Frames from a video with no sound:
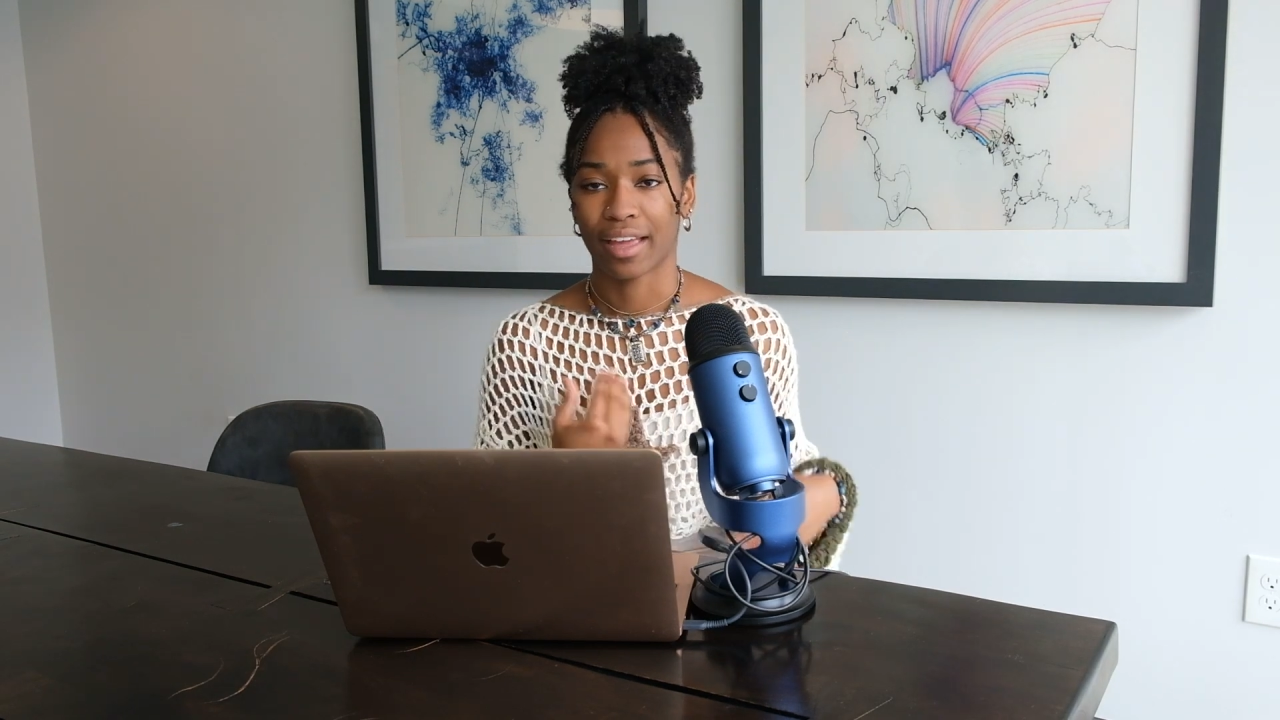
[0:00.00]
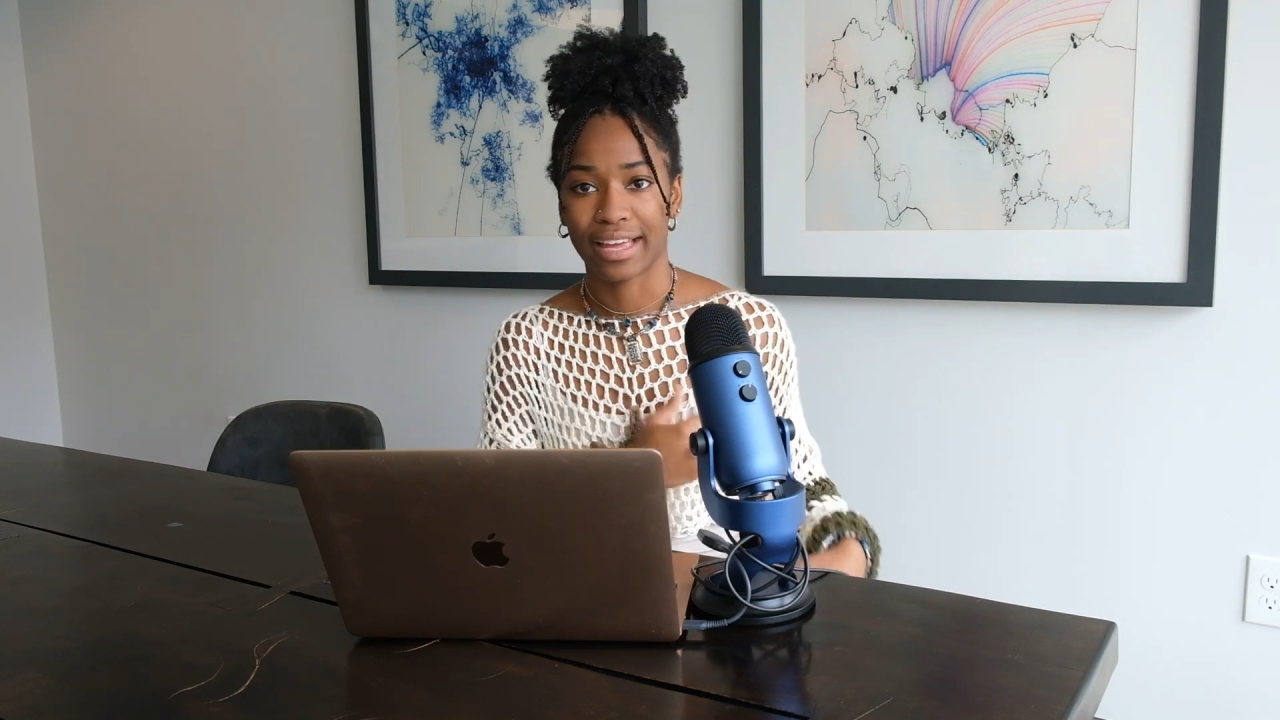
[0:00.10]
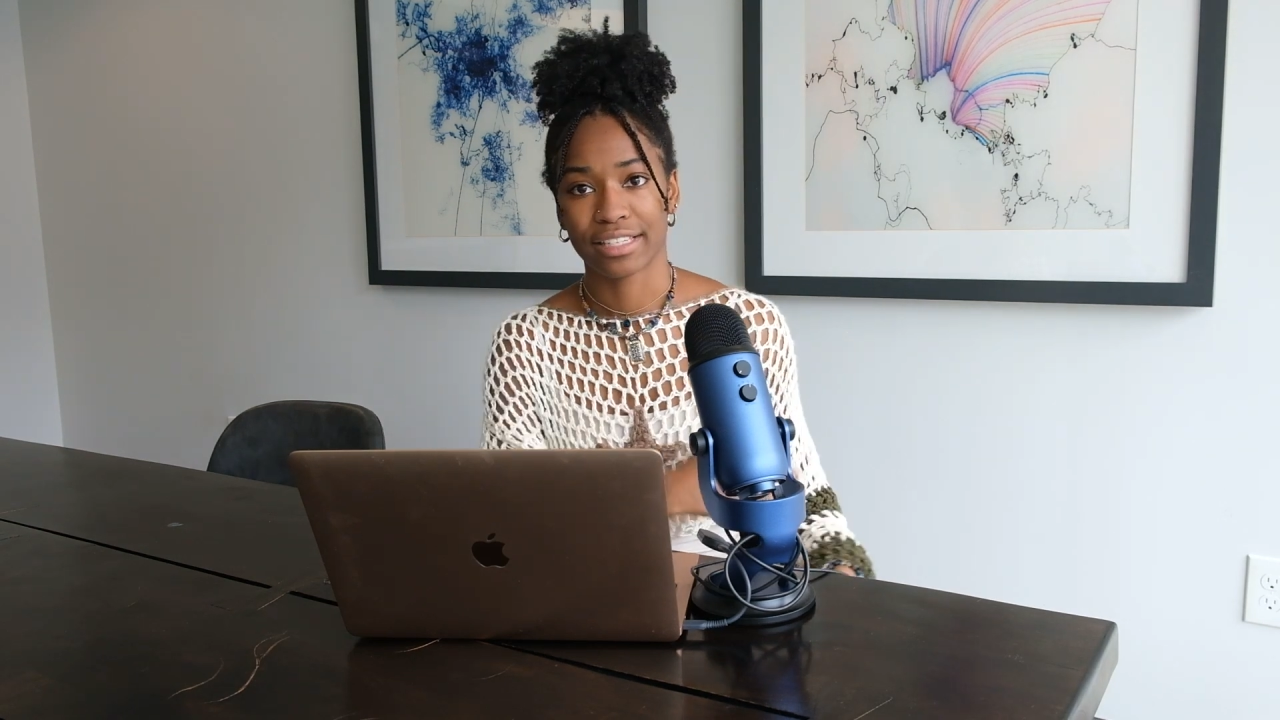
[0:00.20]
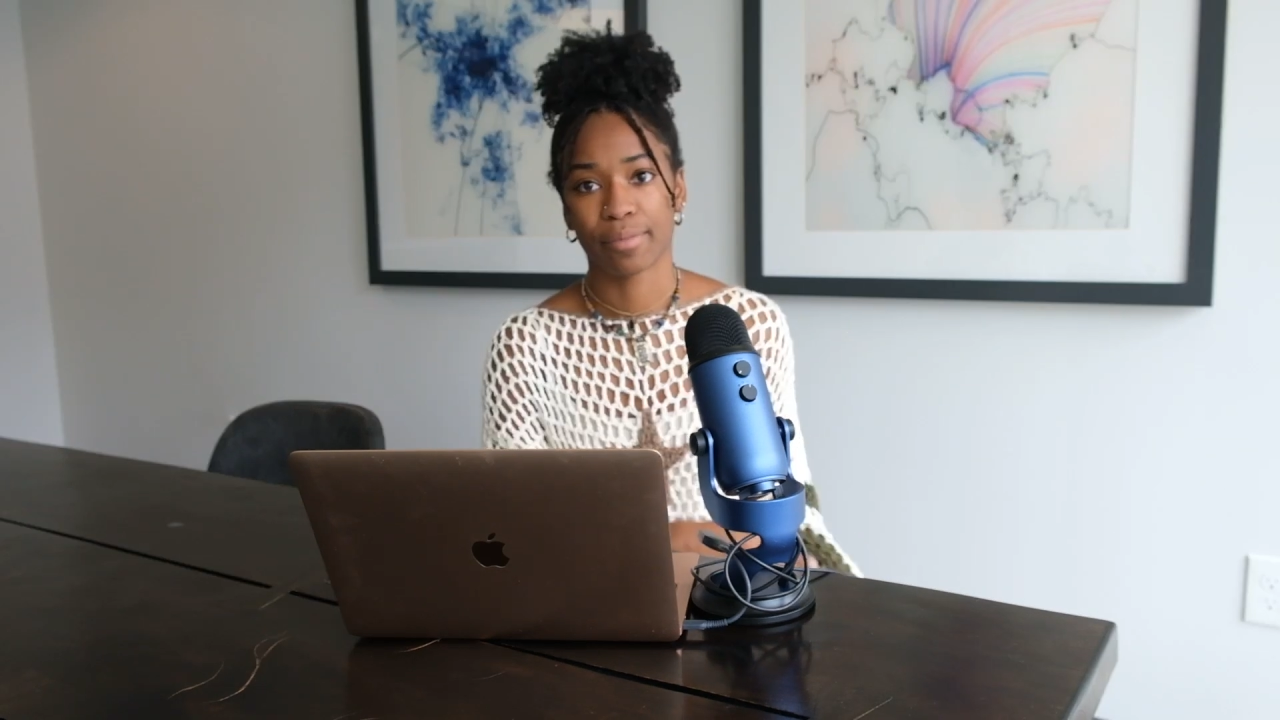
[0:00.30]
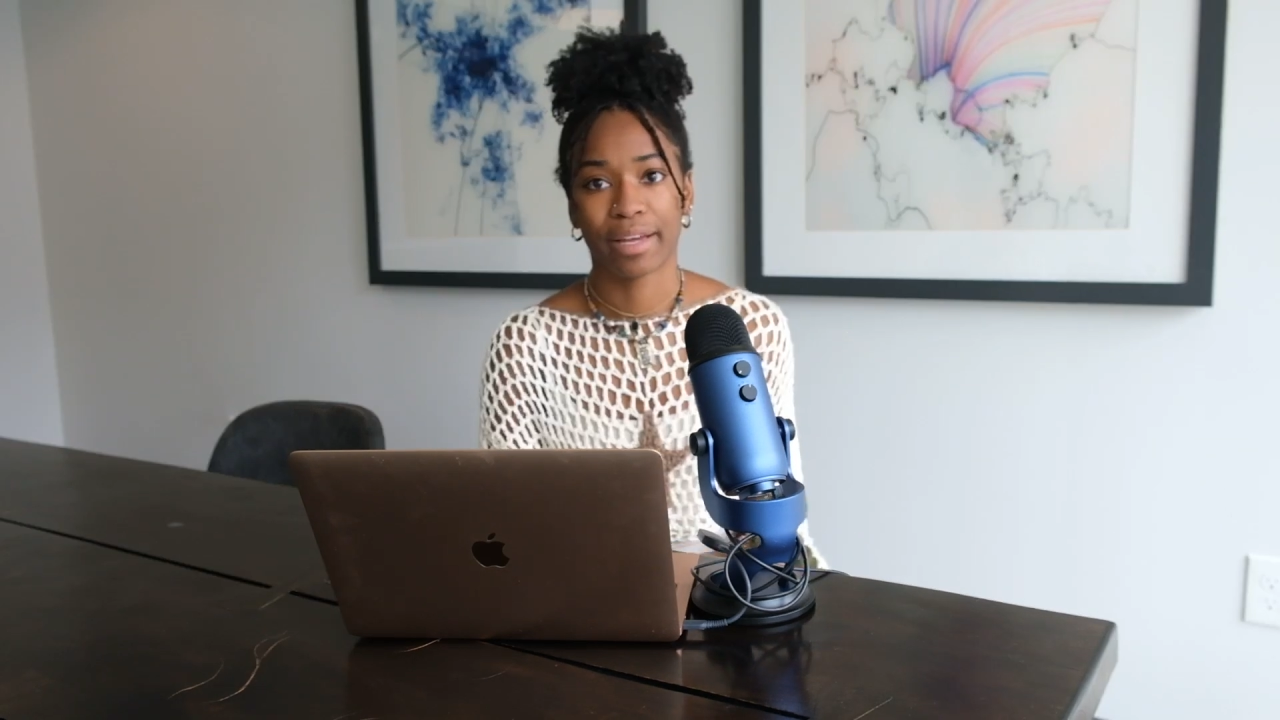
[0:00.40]

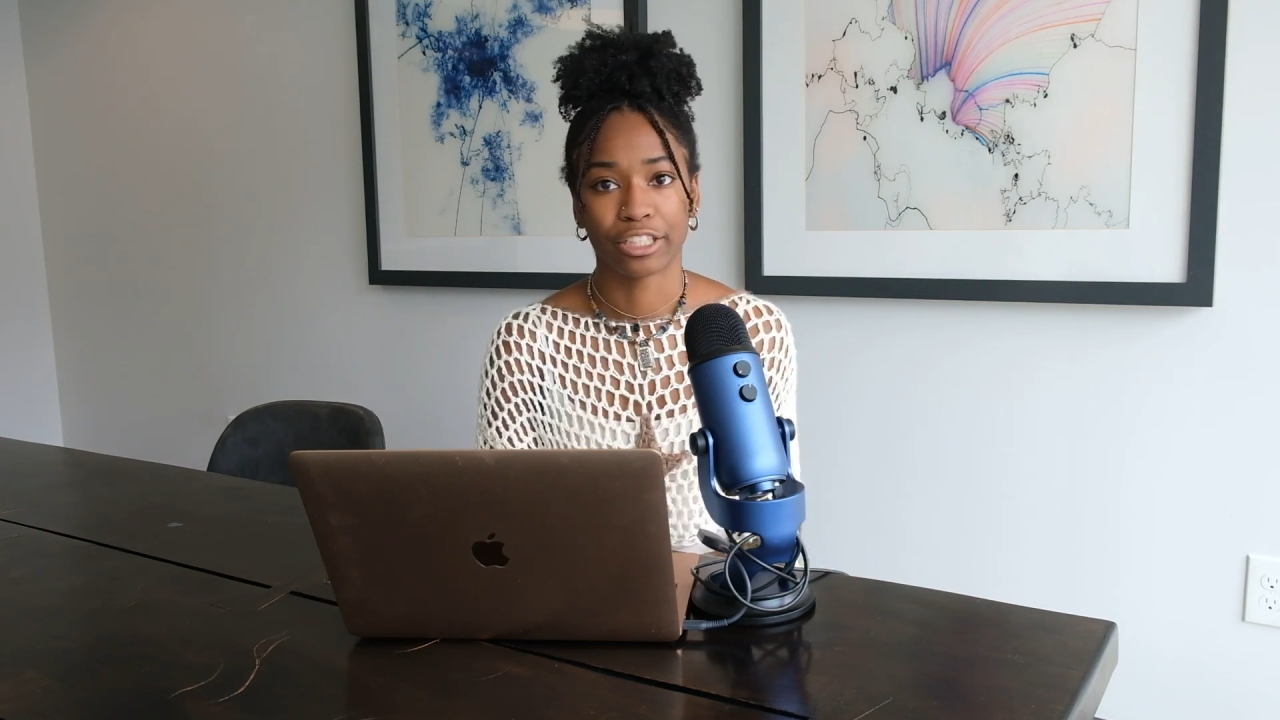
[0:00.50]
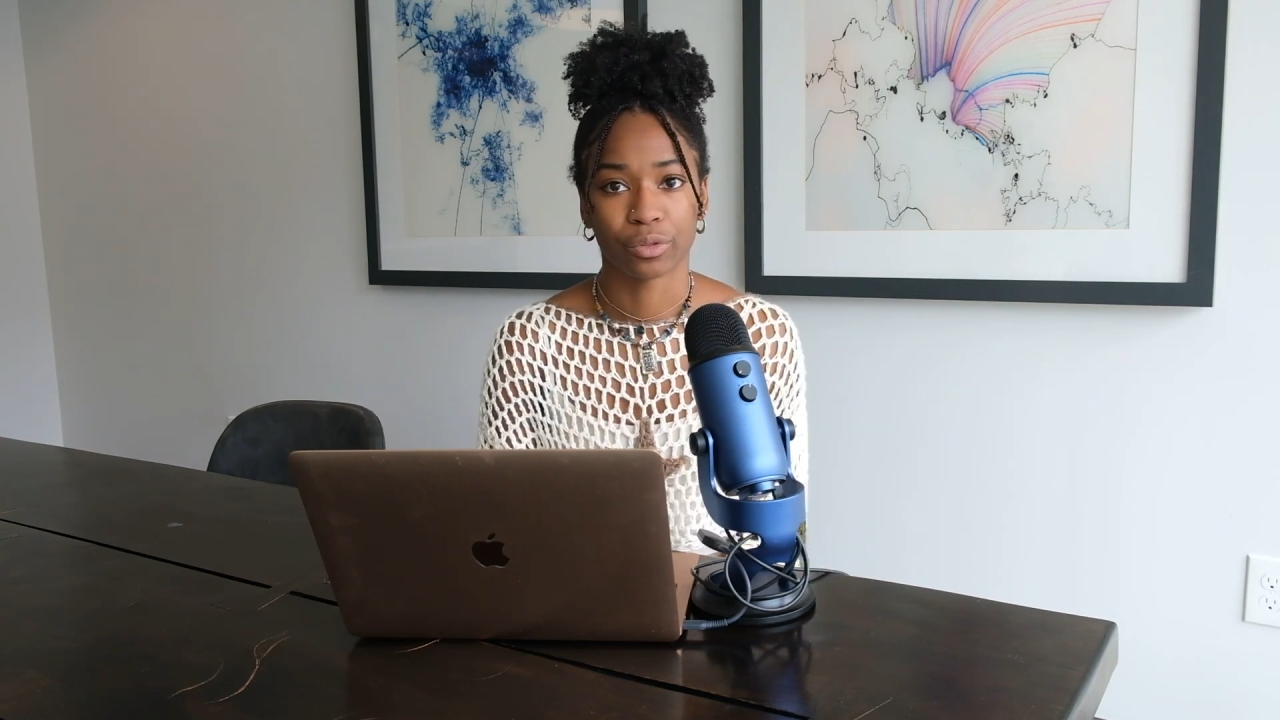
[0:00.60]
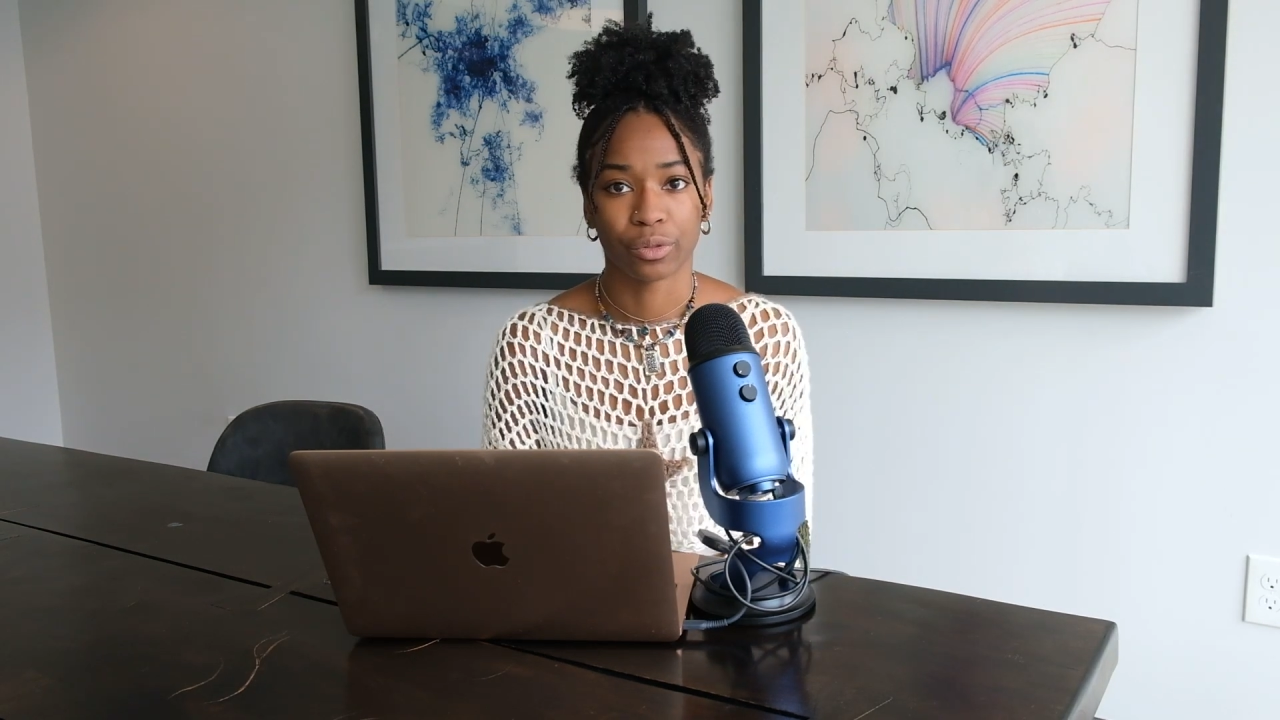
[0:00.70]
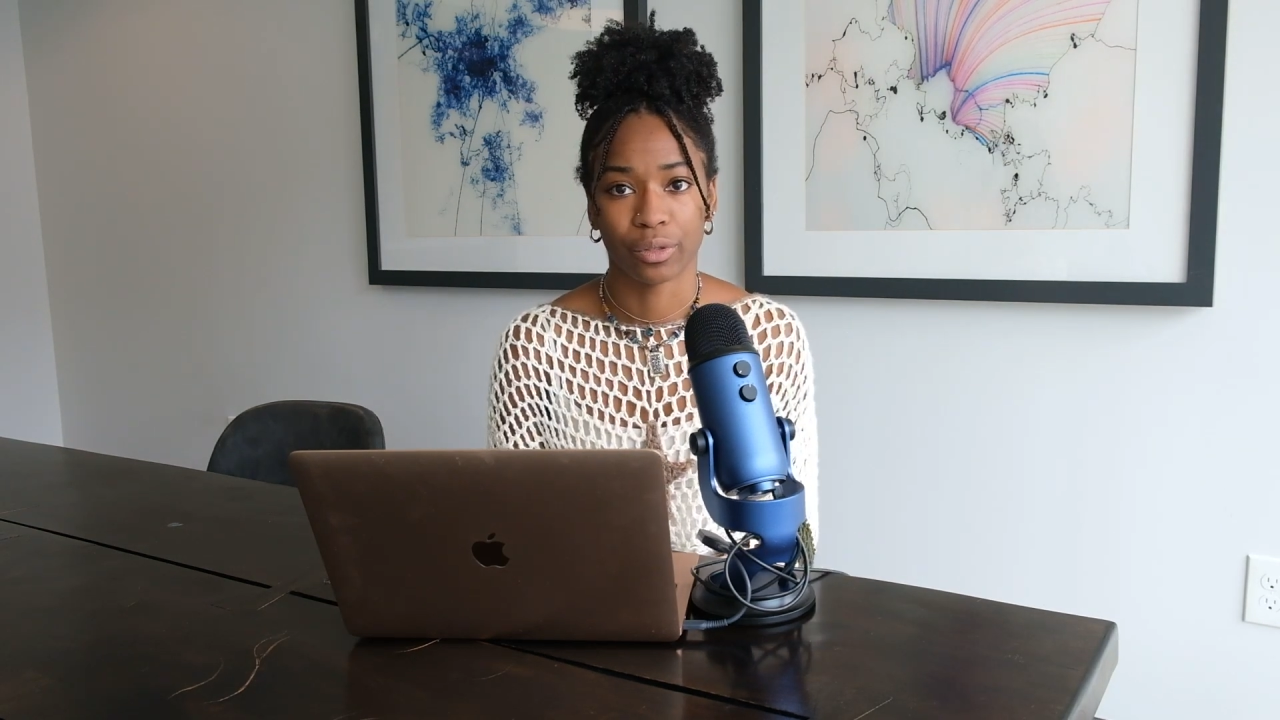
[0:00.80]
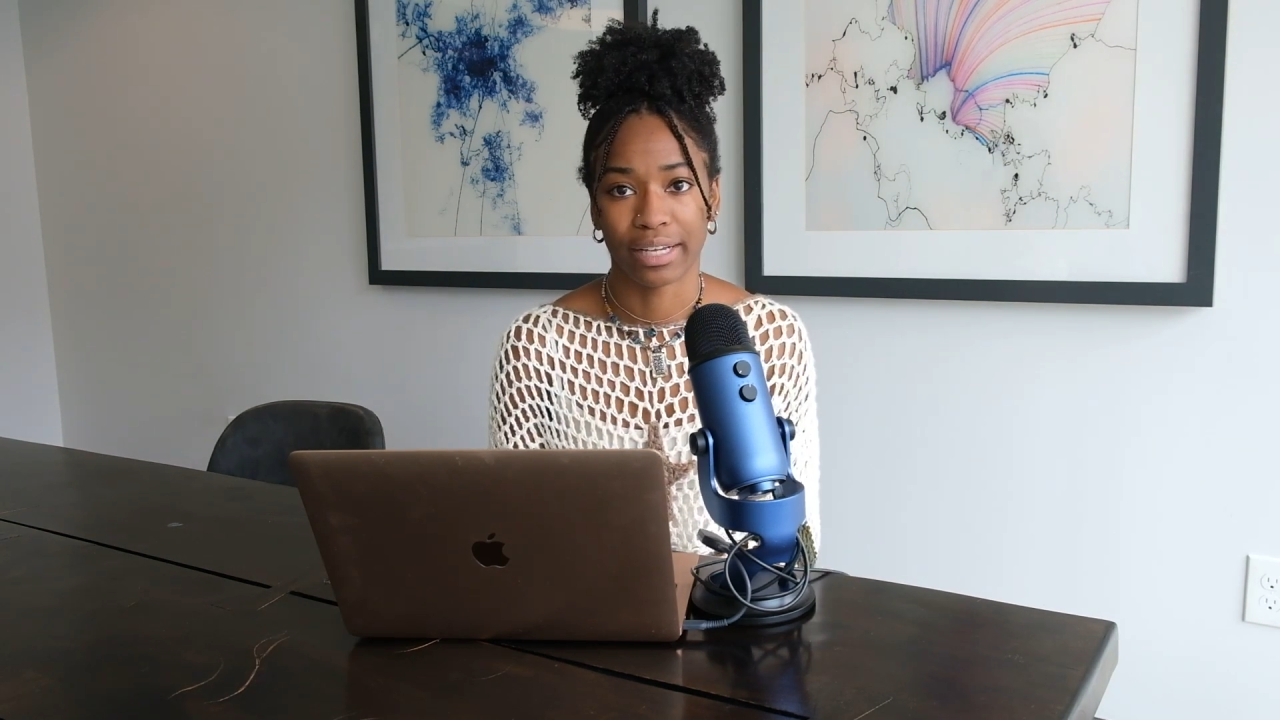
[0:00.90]

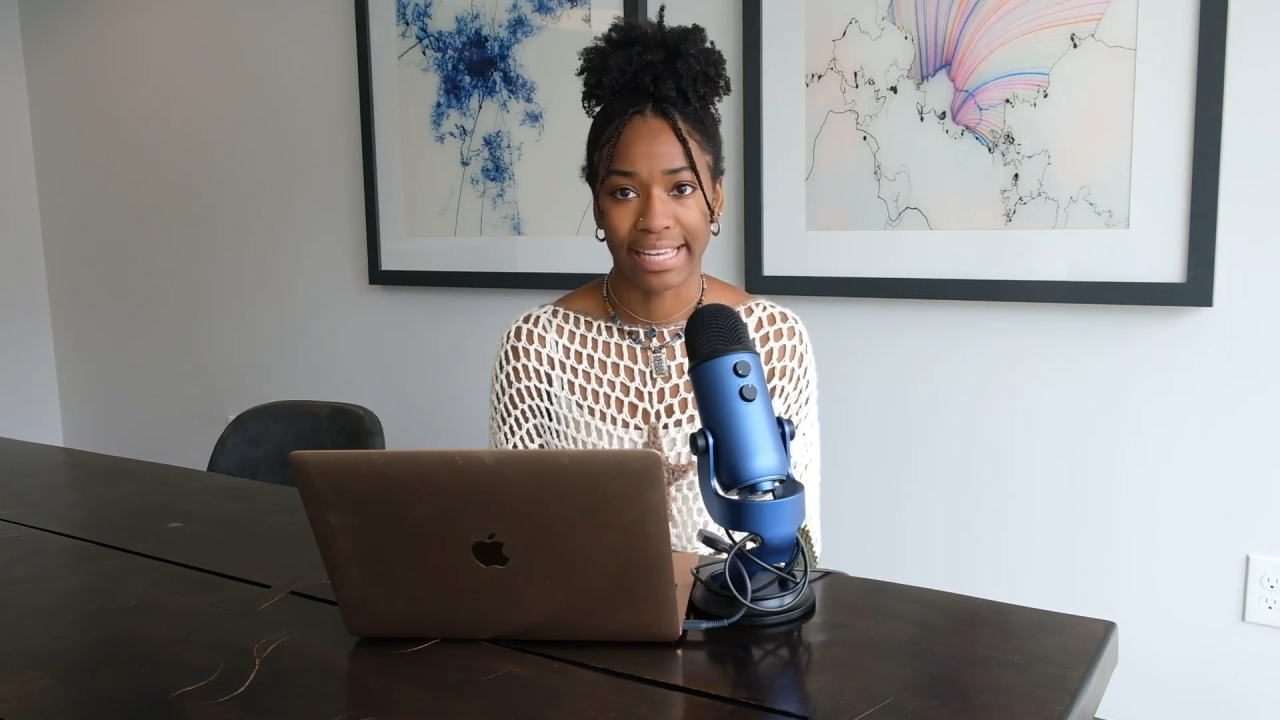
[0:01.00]
asymmetrical